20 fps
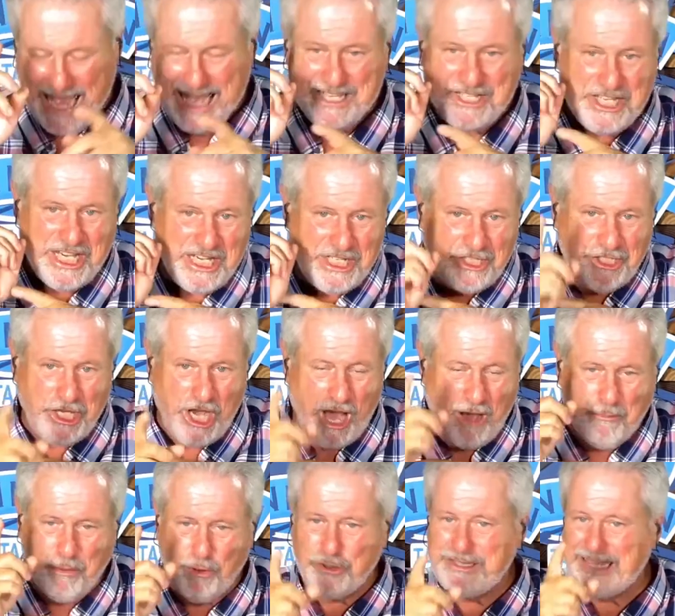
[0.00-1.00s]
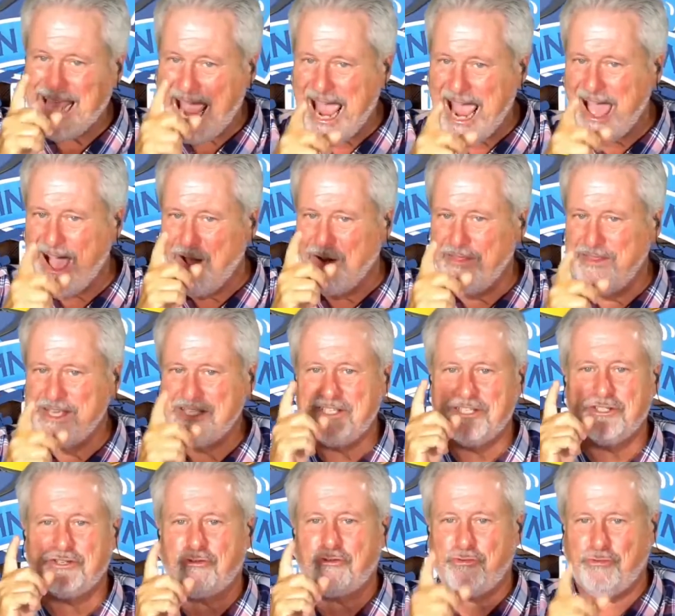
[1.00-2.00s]
She doubled down, and this
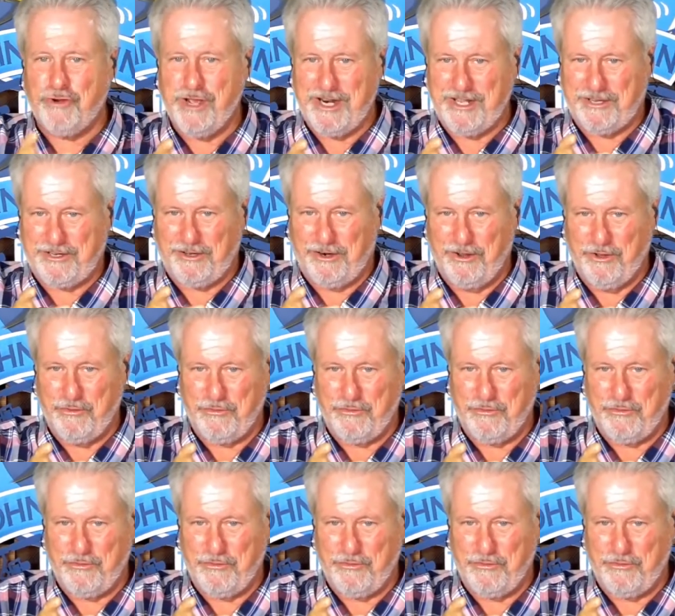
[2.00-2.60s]
is critical on